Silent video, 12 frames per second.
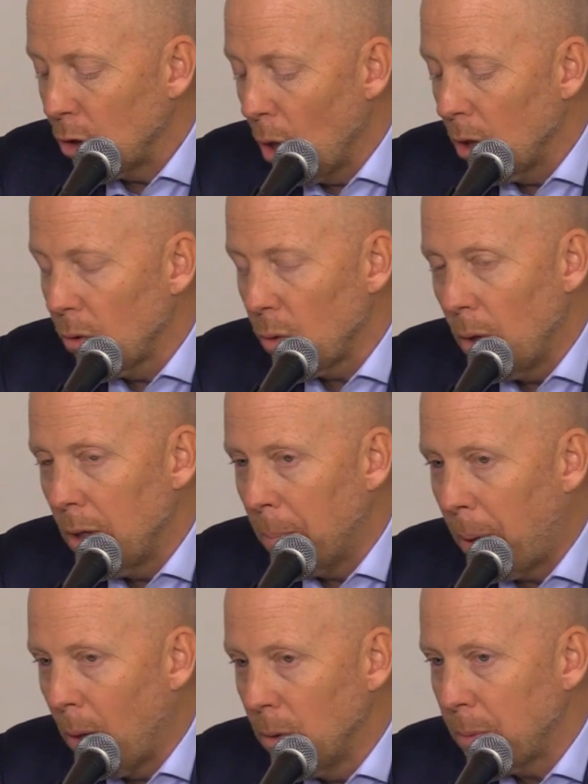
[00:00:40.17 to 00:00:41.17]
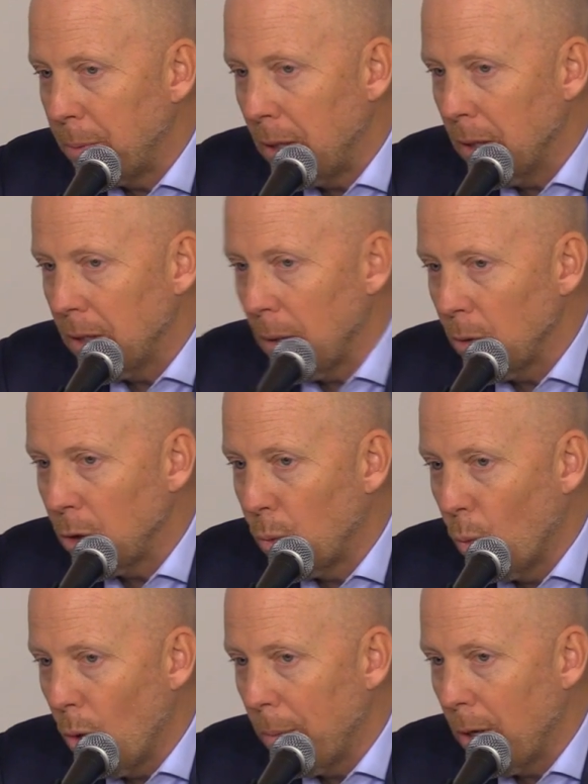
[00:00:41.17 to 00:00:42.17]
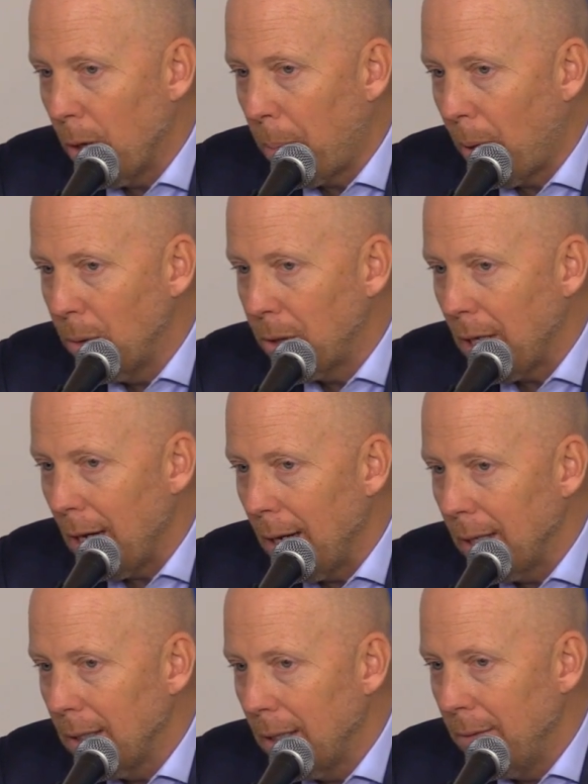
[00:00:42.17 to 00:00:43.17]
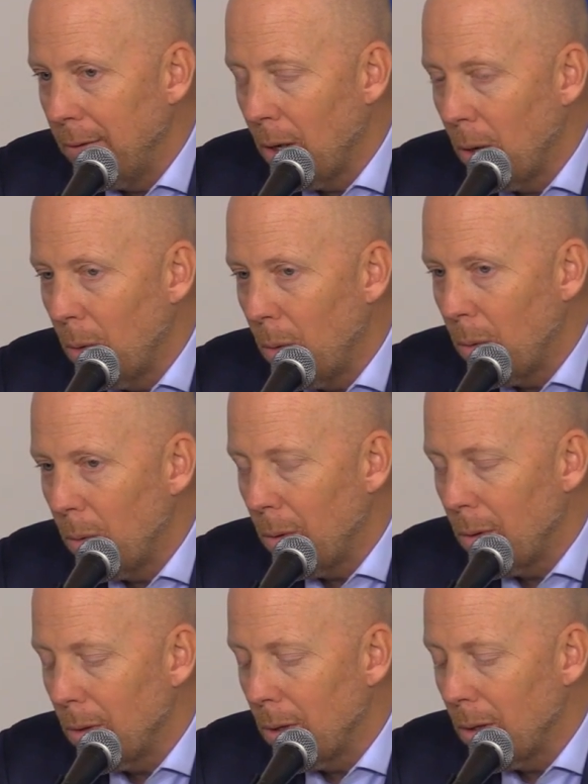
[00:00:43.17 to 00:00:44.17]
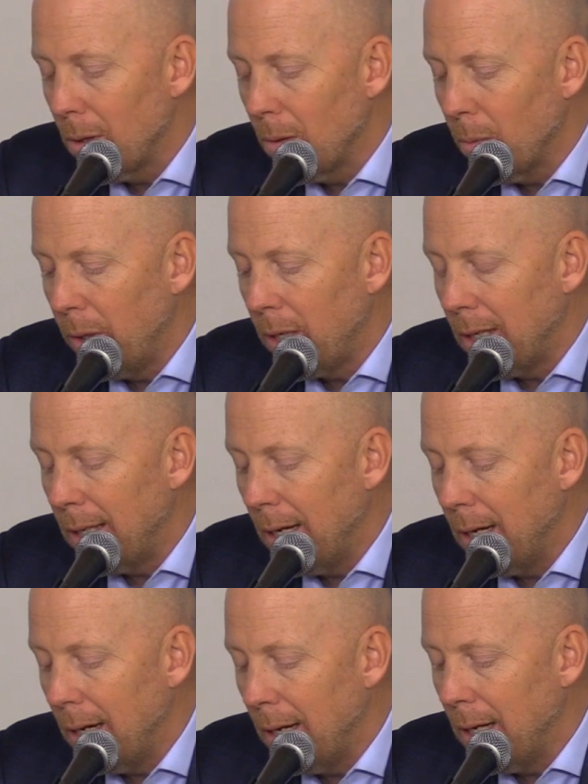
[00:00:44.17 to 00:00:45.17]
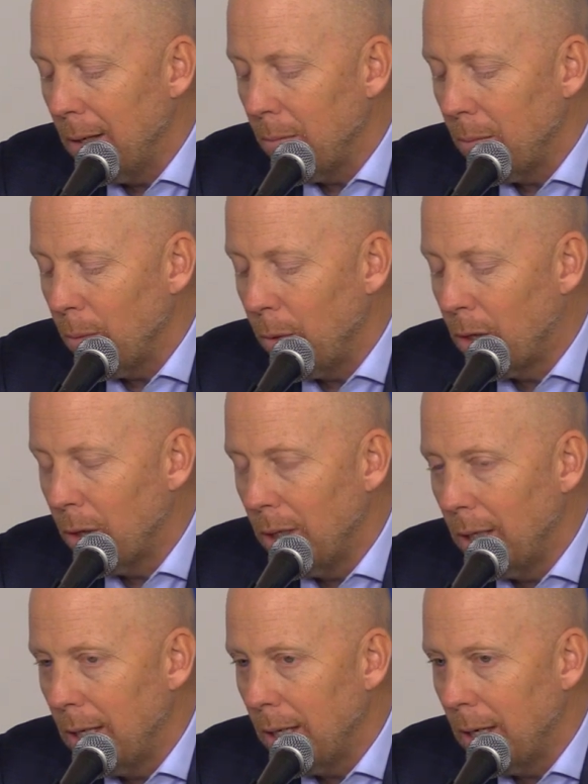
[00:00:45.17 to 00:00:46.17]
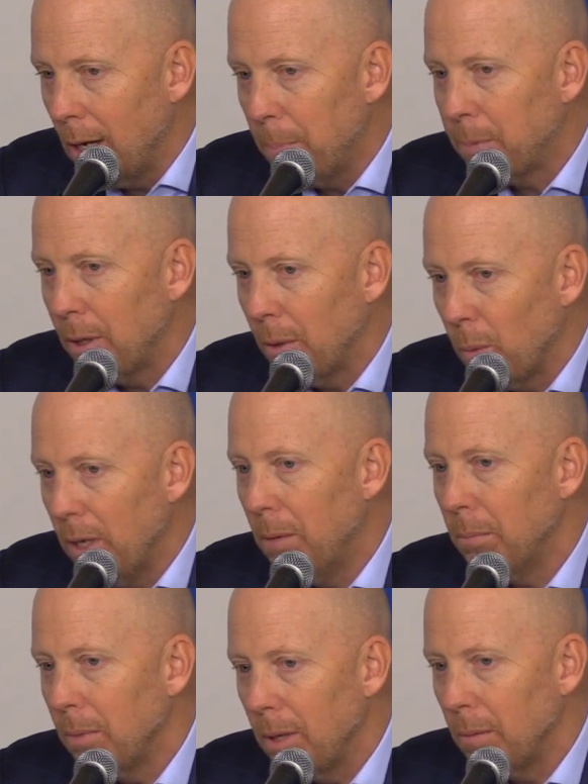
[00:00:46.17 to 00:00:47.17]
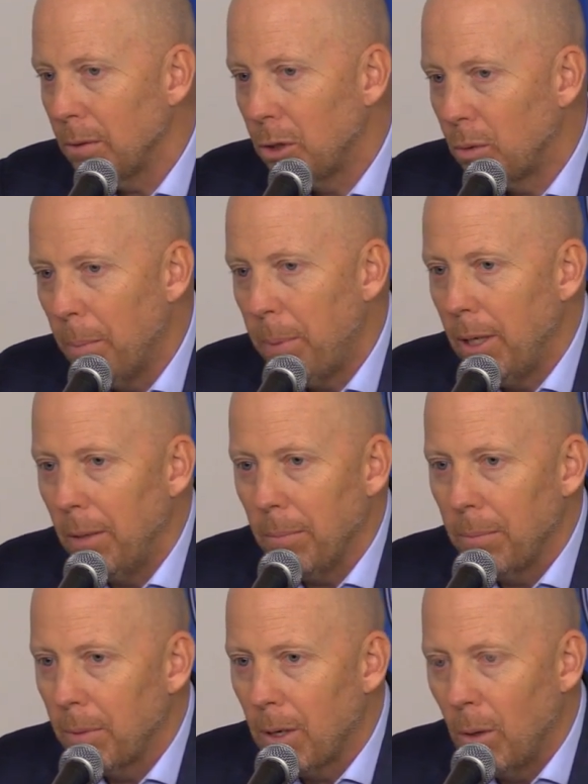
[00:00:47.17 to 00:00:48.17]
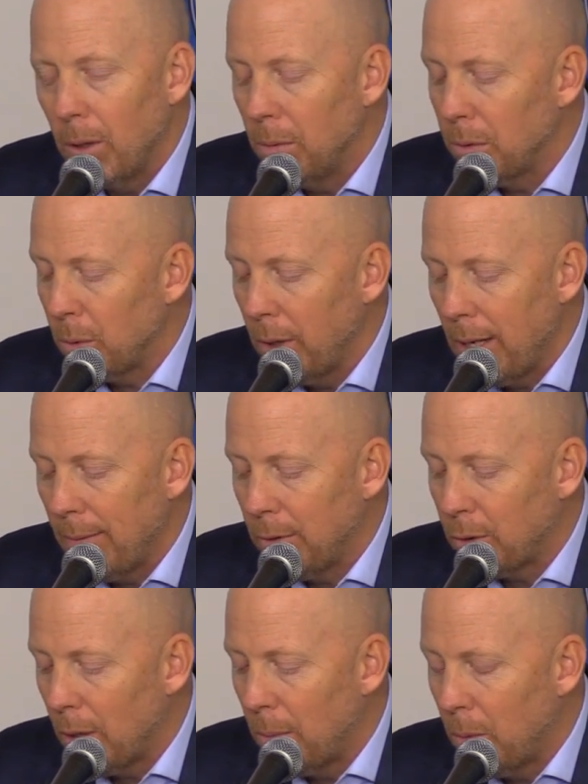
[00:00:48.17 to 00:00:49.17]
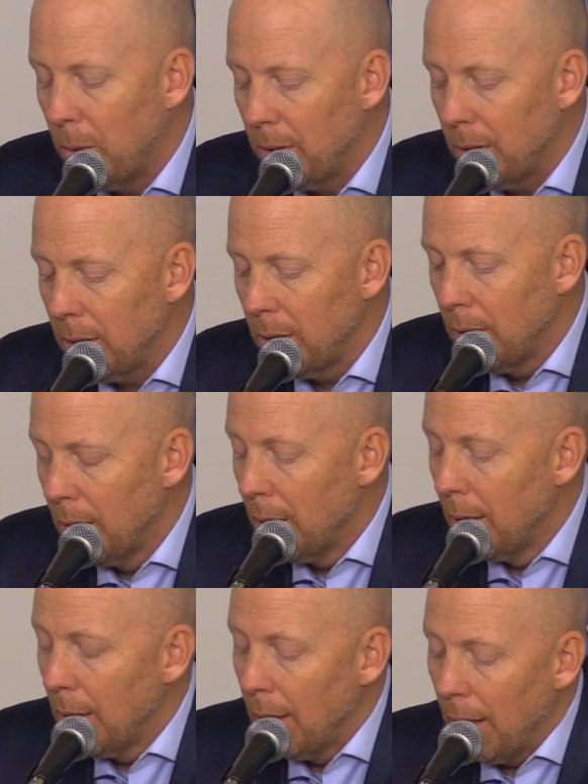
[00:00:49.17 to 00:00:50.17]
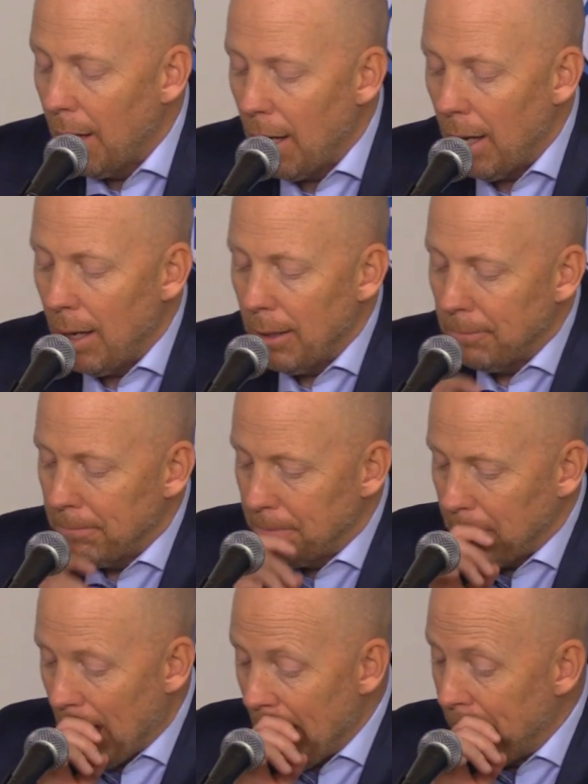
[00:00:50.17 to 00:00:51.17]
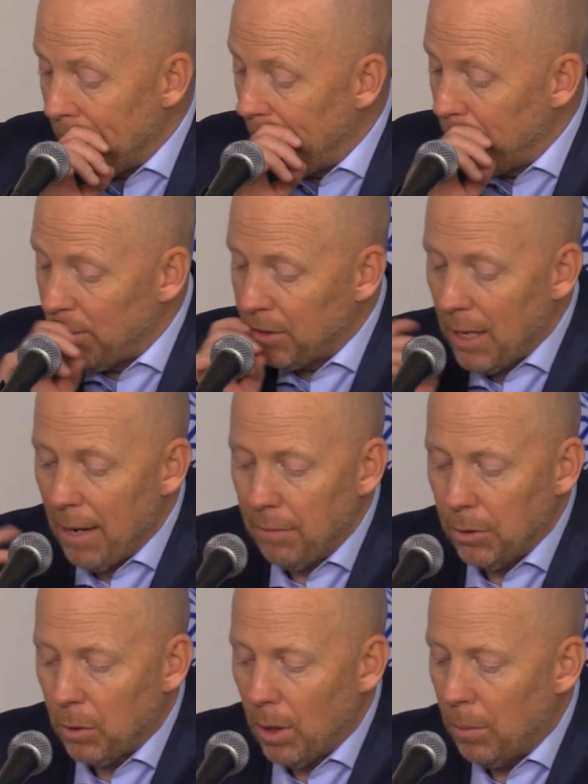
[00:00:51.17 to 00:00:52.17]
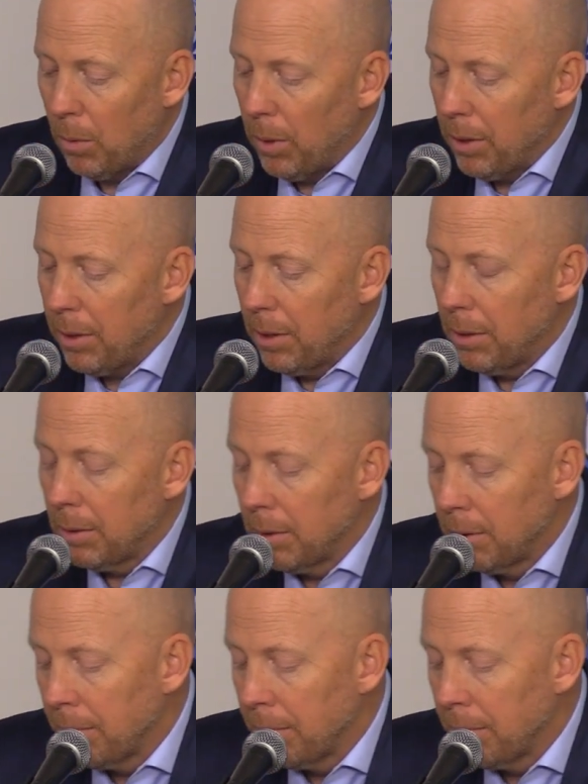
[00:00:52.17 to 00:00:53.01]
hard to throw it in the post because they were swarming our post guy. Even though we could get it in, we couldn't get it up to the rim. They were stripping him. Cody was really having trouble with it. Jaime was having trouble with it.